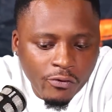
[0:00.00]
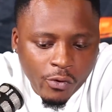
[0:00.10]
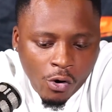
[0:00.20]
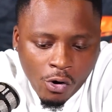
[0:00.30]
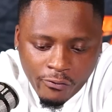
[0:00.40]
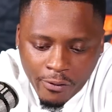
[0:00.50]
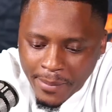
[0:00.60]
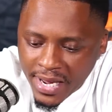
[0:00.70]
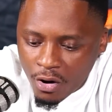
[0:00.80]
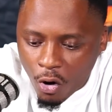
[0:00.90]
for
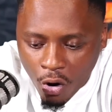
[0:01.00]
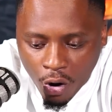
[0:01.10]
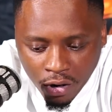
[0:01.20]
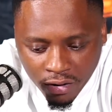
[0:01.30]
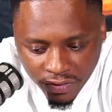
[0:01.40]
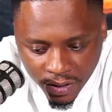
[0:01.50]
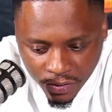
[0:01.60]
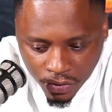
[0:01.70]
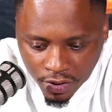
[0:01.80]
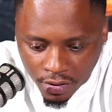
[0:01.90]
me, all of it
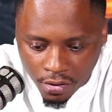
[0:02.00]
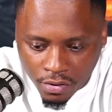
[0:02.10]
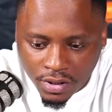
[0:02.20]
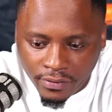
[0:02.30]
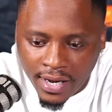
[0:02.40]
is all inclusive.